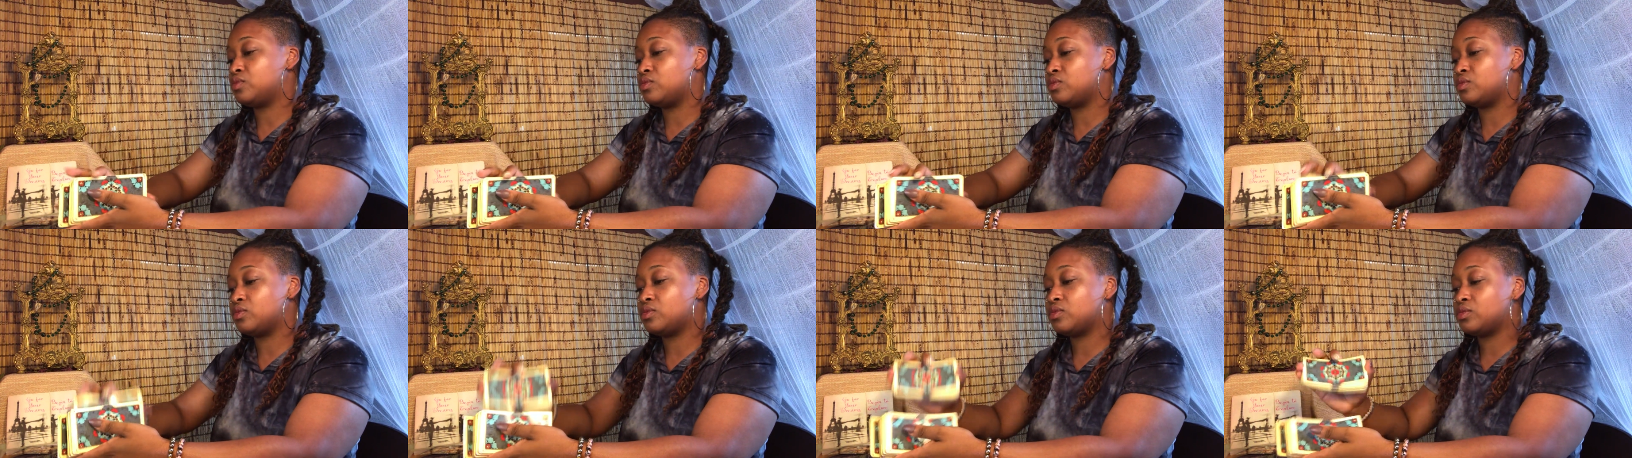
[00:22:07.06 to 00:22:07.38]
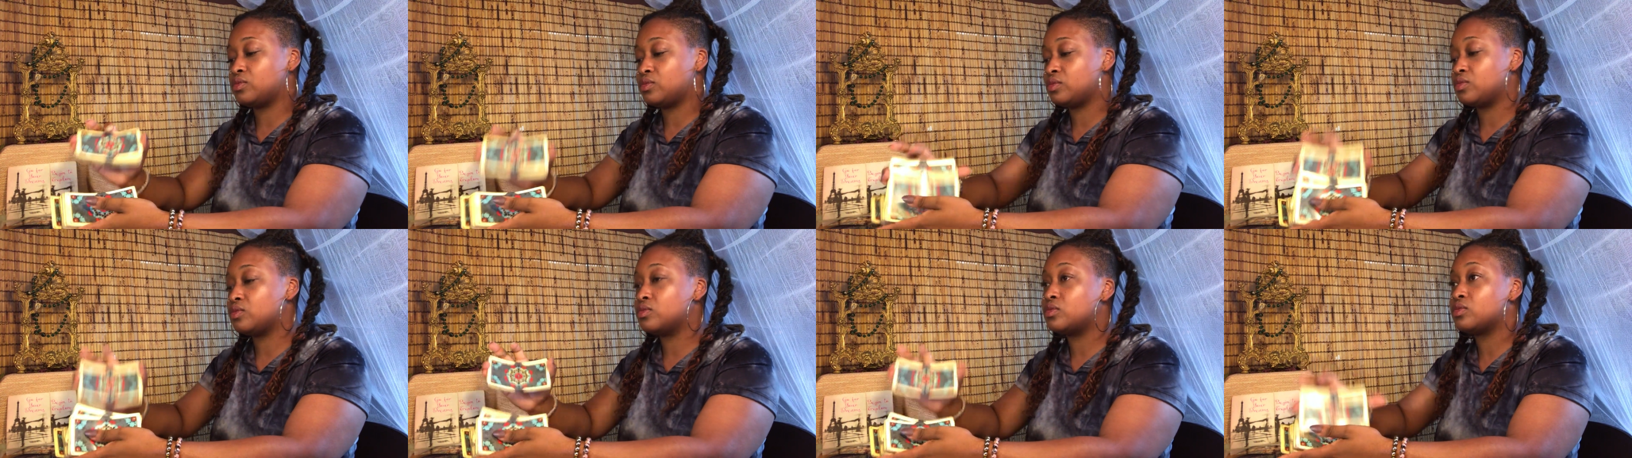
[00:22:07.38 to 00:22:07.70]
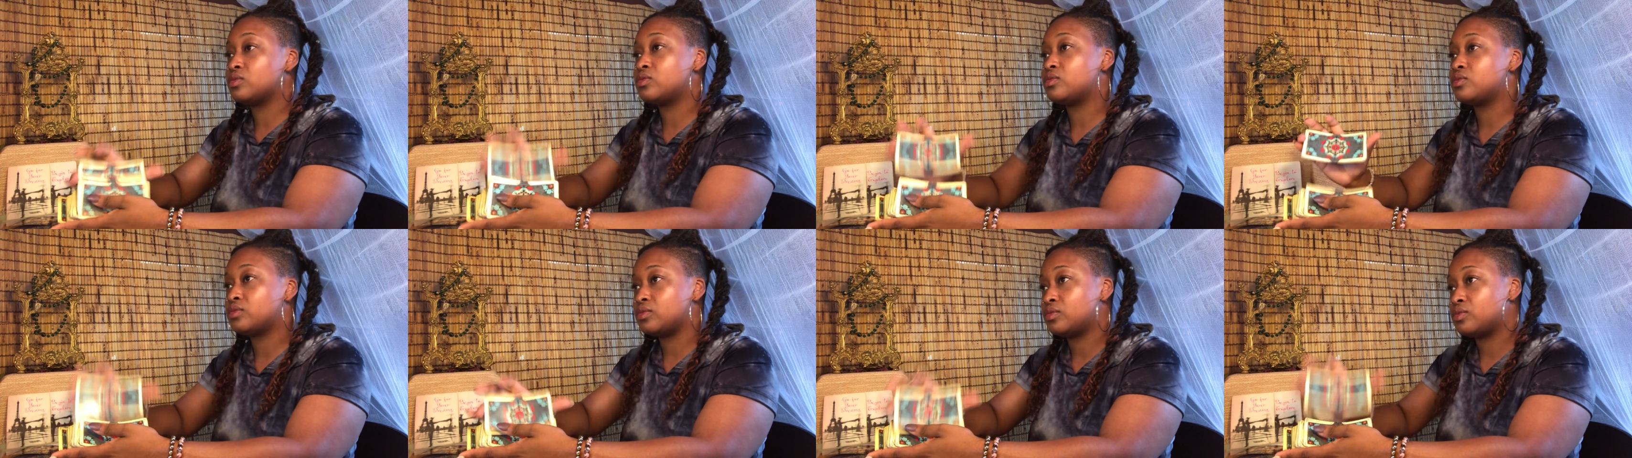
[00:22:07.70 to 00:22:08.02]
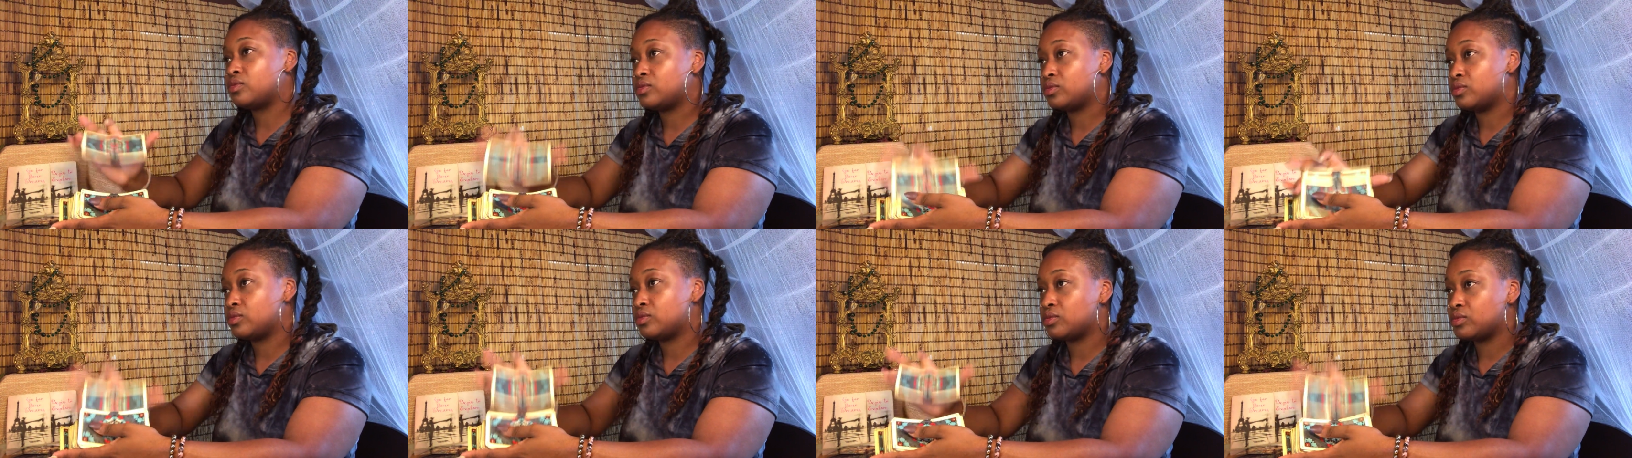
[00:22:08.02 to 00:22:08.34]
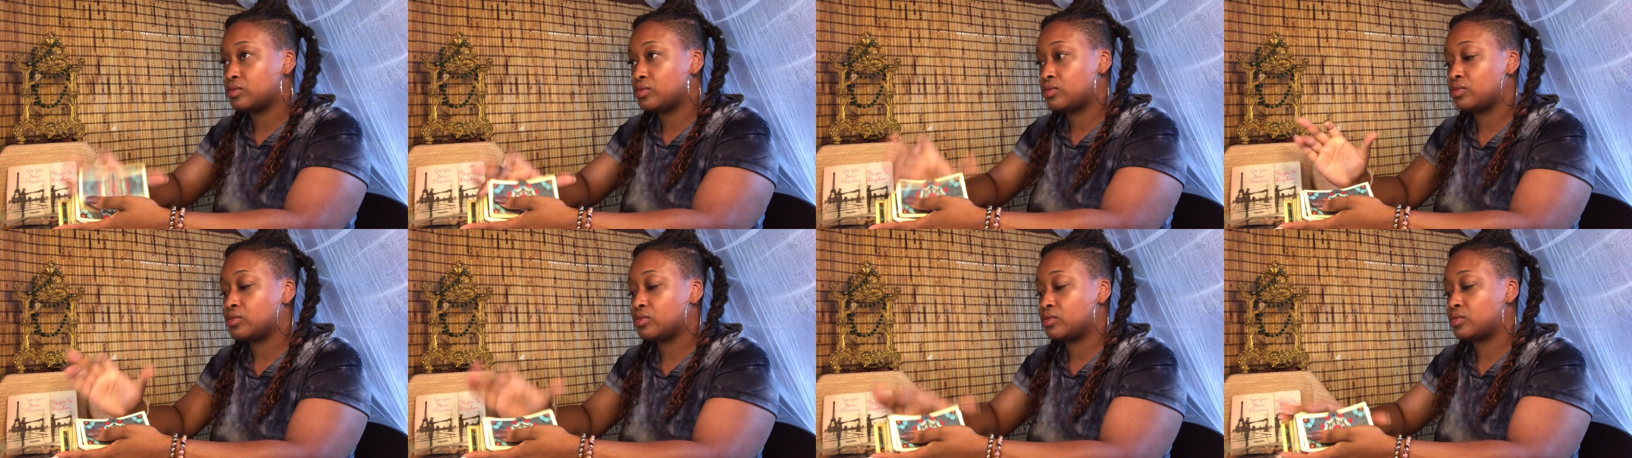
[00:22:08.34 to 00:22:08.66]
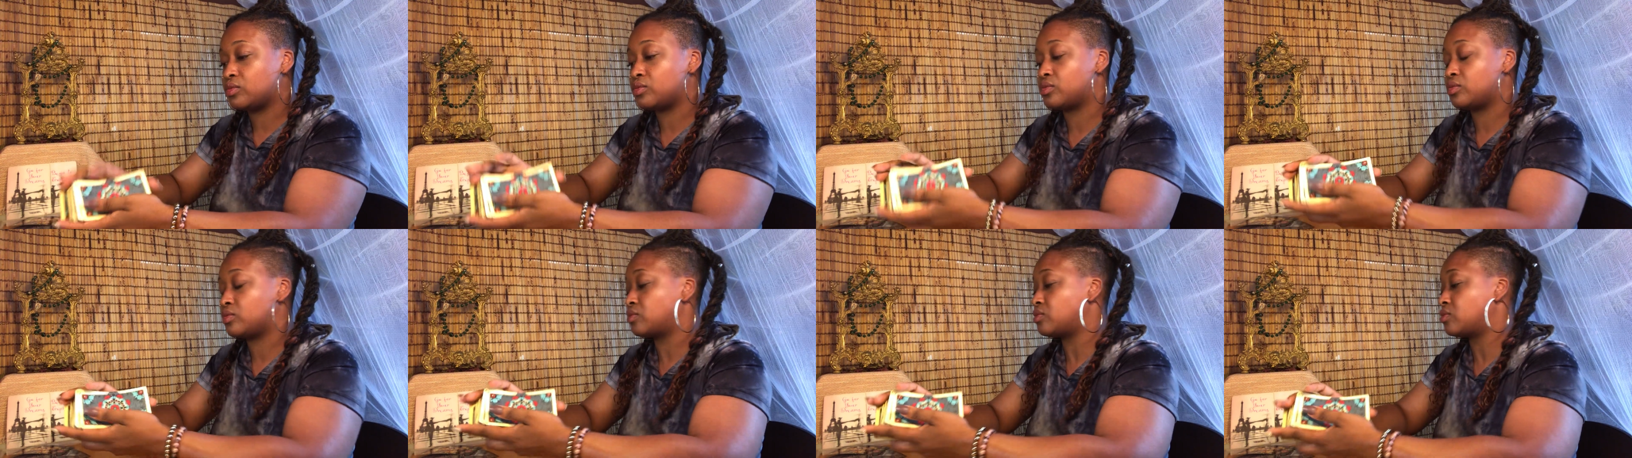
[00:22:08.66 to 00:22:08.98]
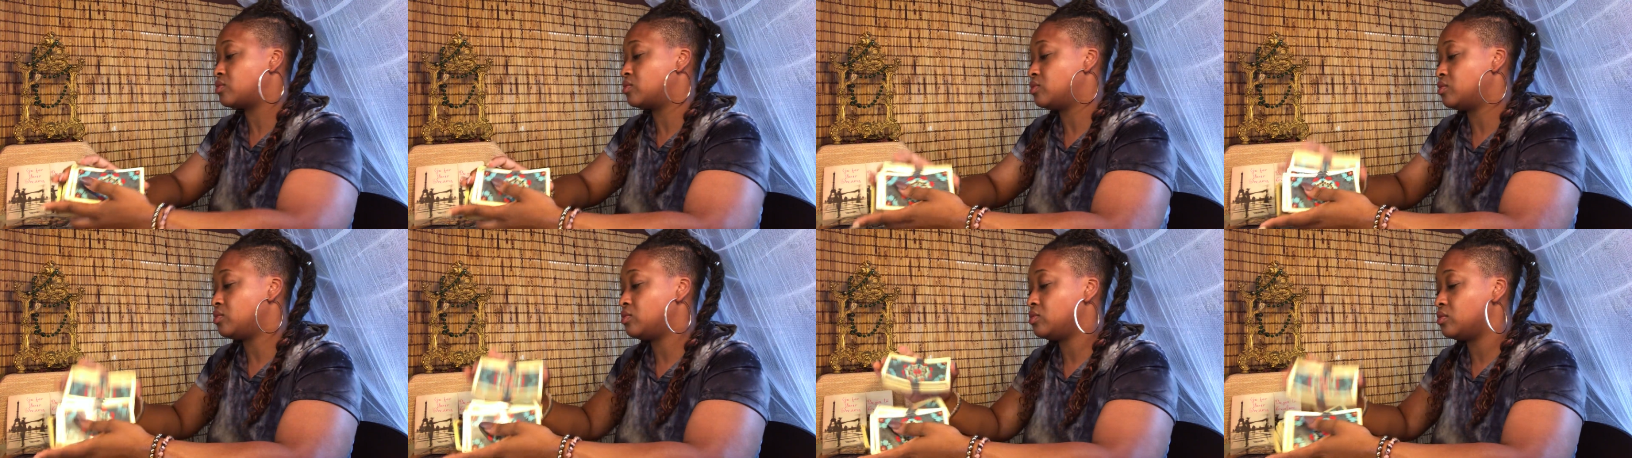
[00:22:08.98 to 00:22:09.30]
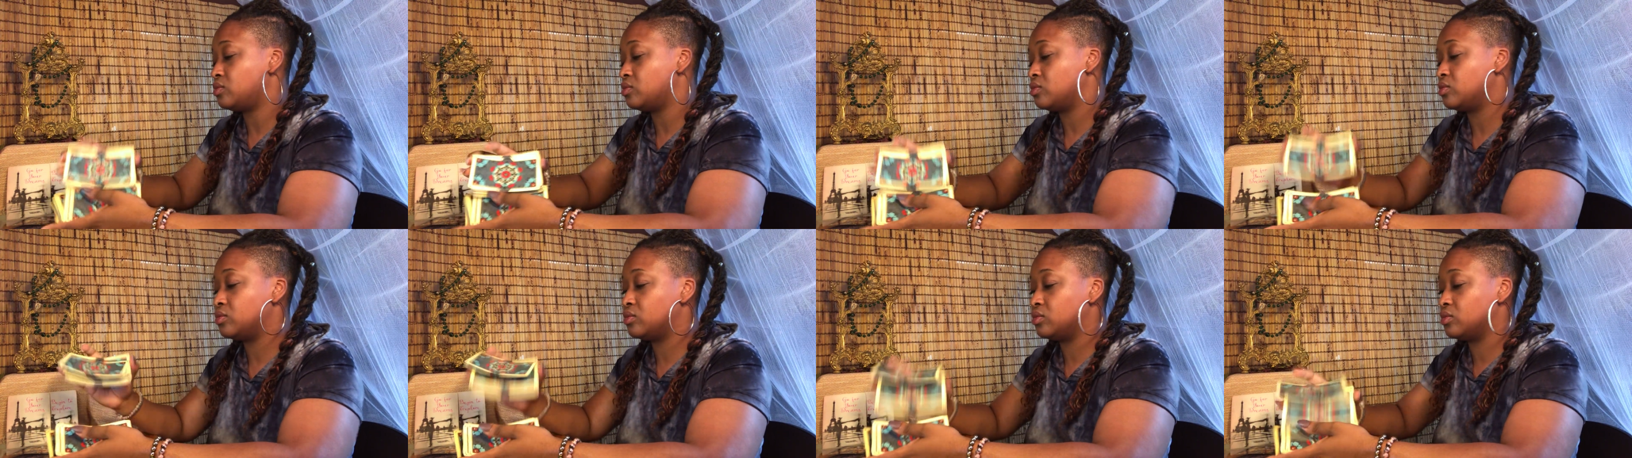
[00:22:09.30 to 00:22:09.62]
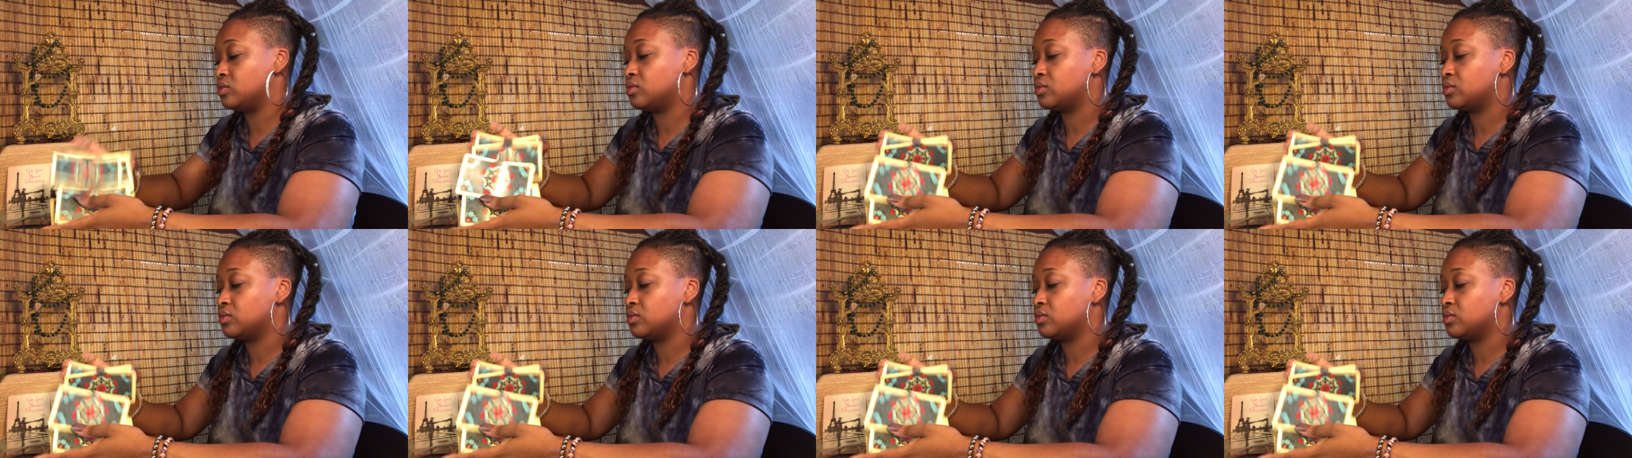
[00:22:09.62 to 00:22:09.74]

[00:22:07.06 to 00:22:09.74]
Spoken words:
Nothing is said.